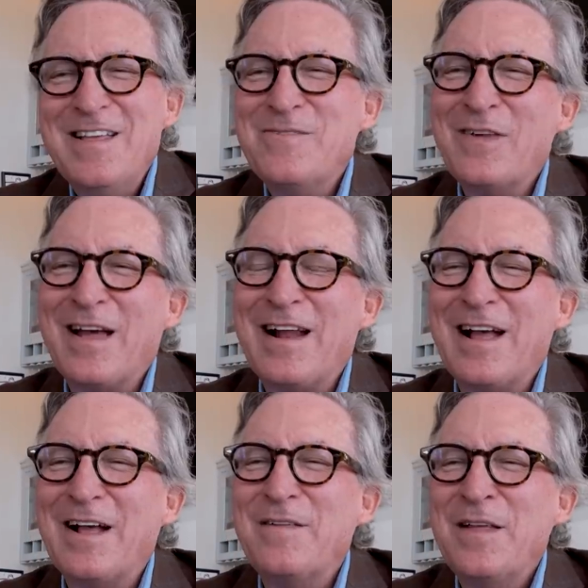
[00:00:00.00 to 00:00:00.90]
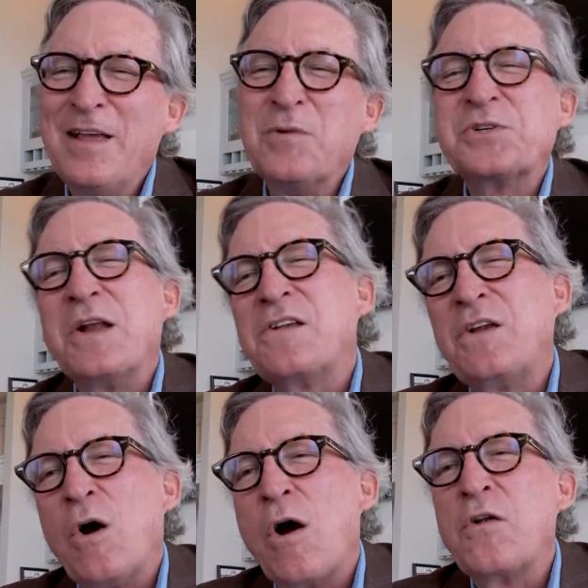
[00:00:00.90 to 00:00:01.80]
But it was good to
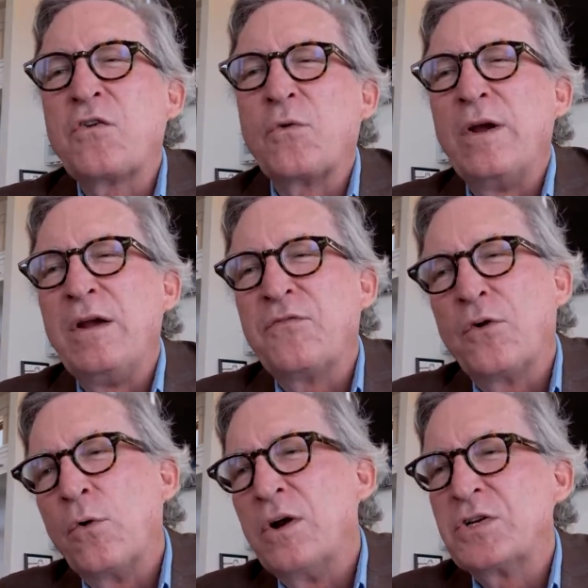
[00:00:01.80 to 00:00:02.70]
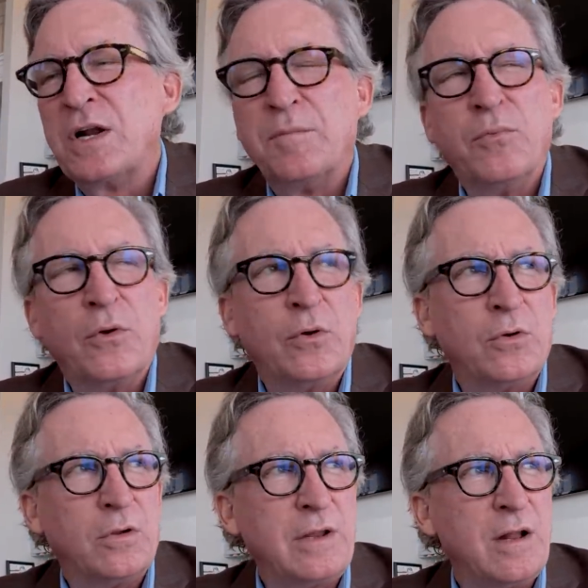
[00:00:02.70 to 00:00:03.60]
see artistry flourish in a
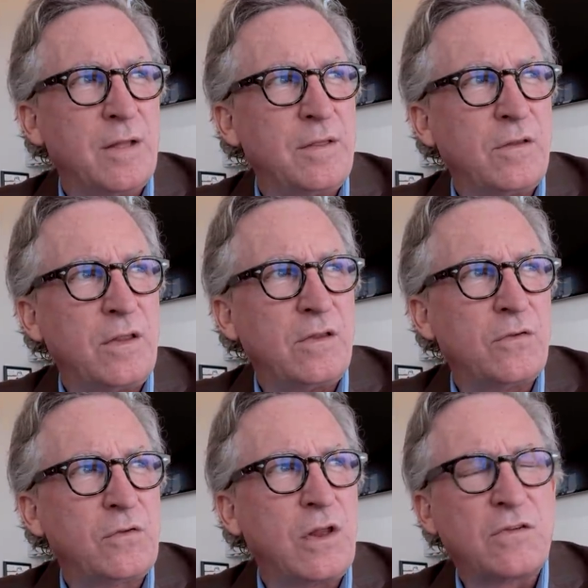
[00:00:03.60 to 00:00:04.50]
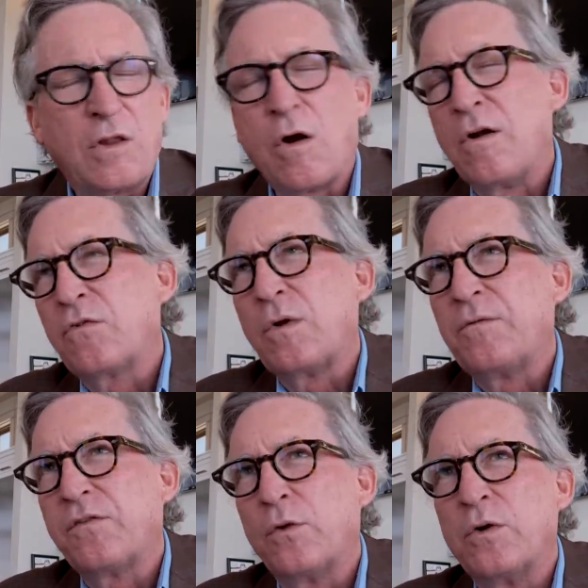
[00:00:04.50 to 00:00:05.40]
brutal, you know, it's good to see artistry
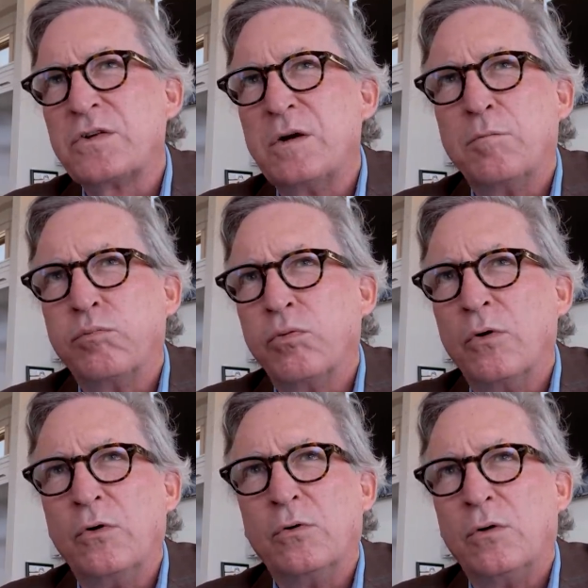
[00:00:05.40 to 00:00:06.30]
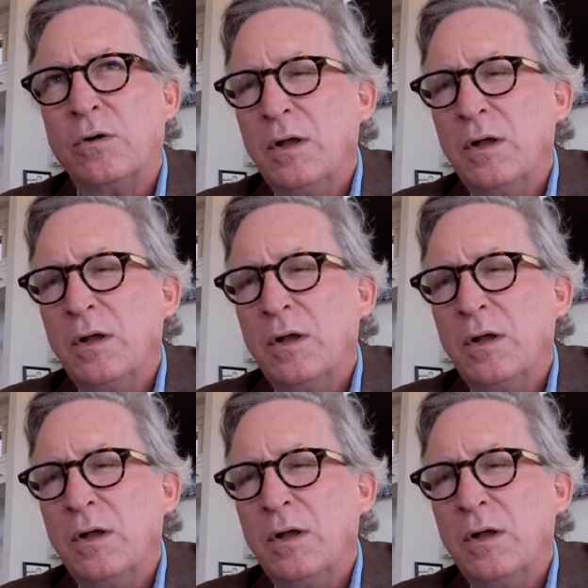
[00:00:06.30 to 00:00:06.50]
flourish in a brutal